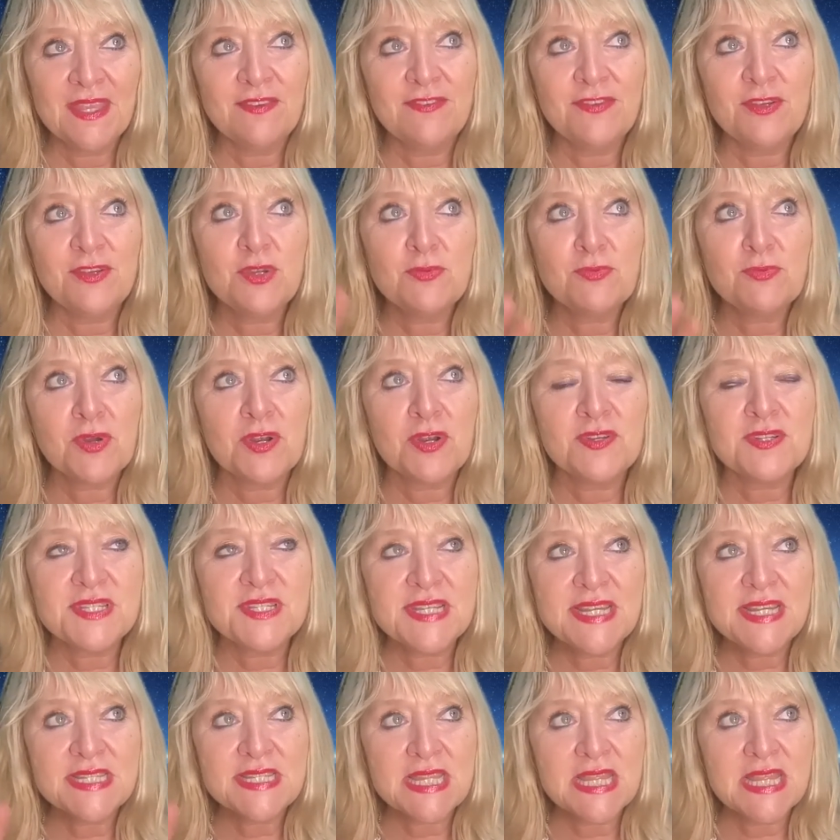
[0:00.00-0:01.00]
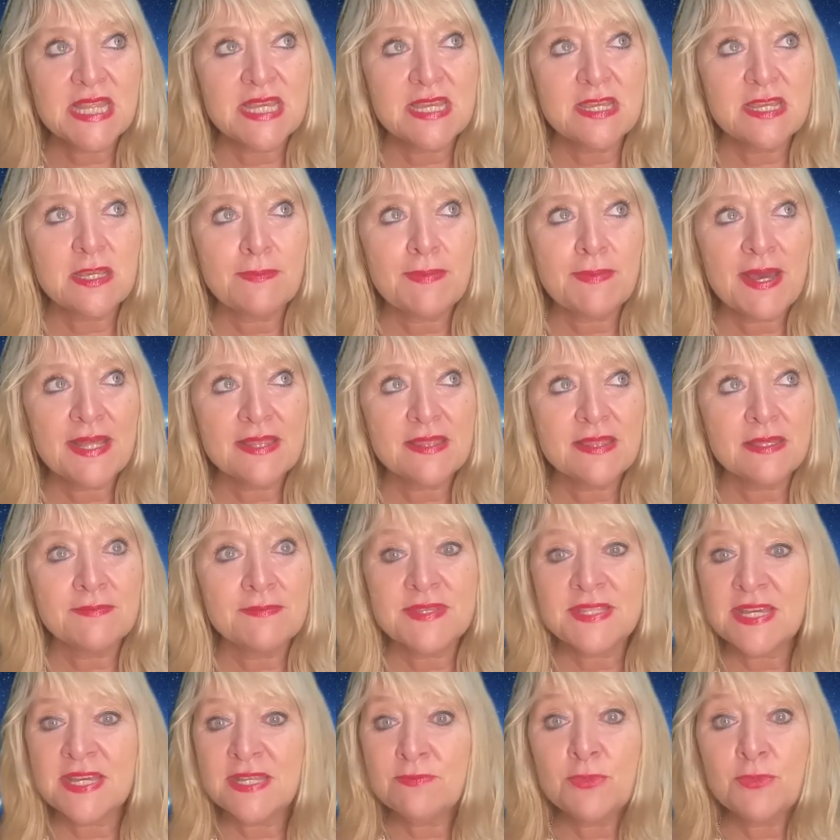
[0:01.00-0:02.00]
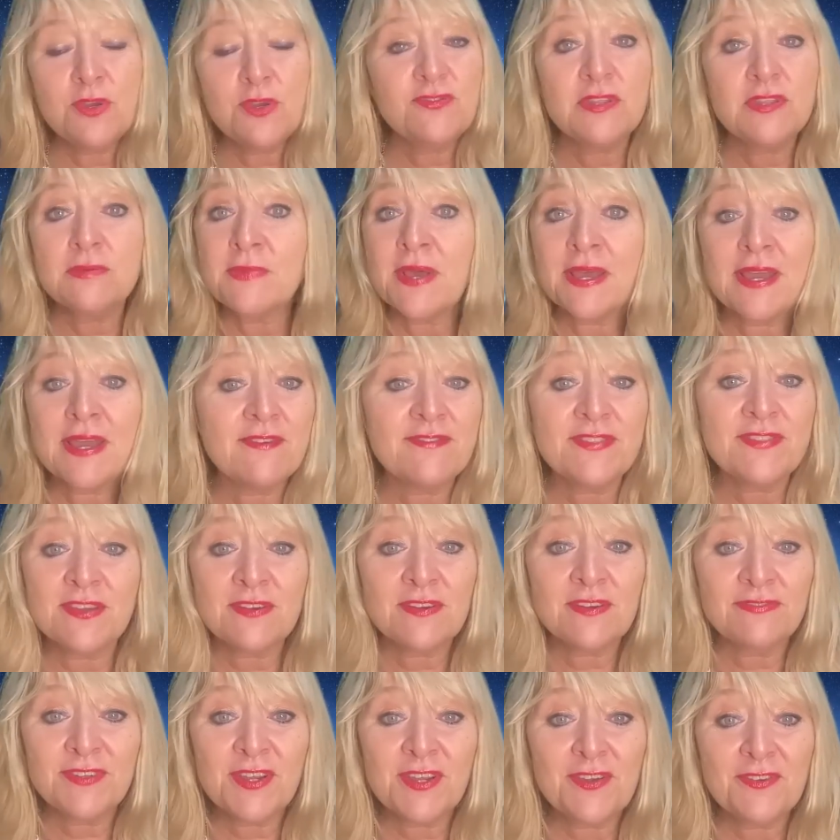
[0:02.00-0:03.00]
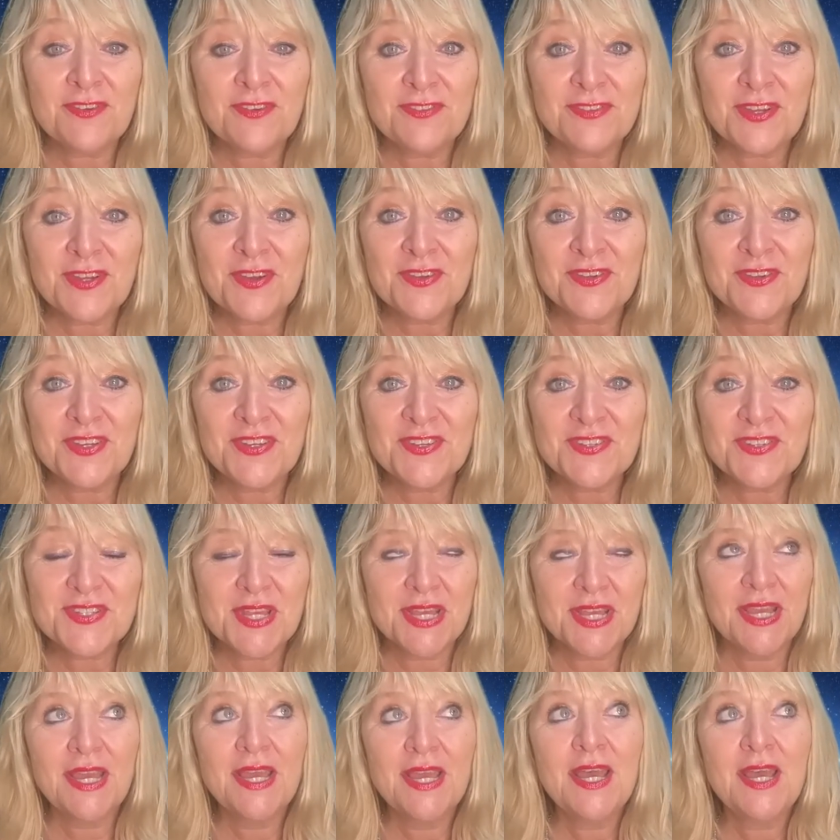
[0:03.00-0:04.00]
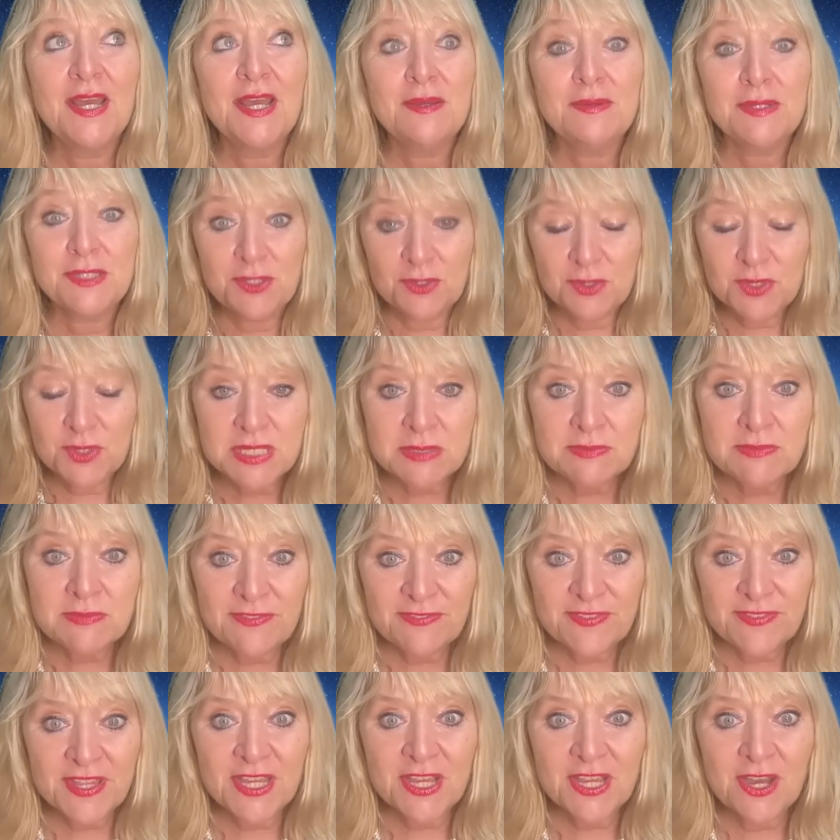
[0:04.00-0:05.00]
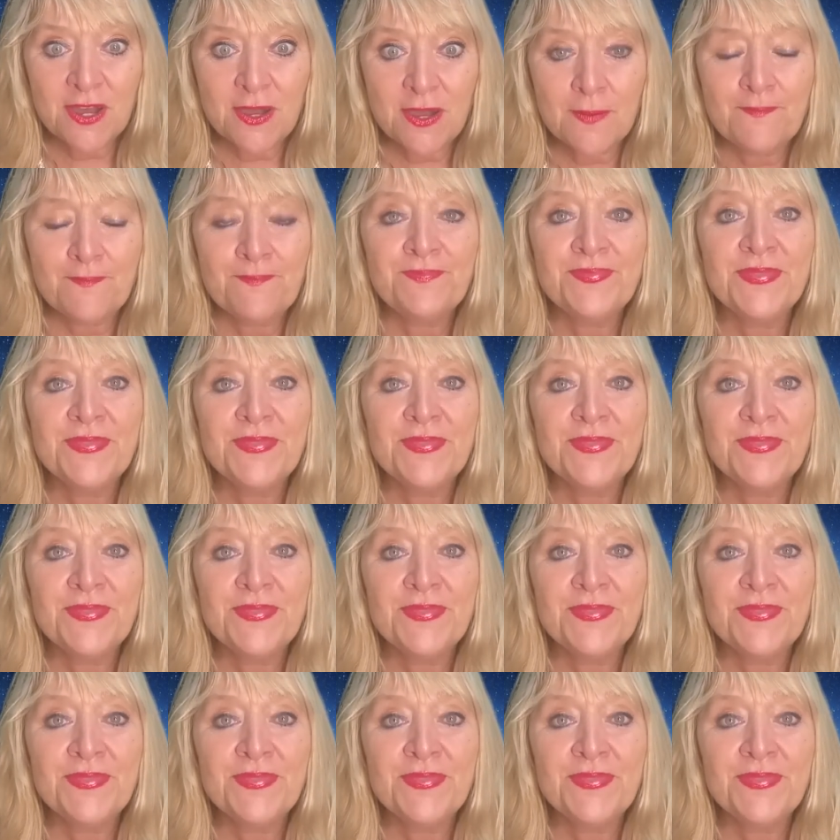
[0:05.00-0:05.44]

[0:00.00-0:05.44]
for you to process and think about them and then move them out if they're of no use. Use them if they are.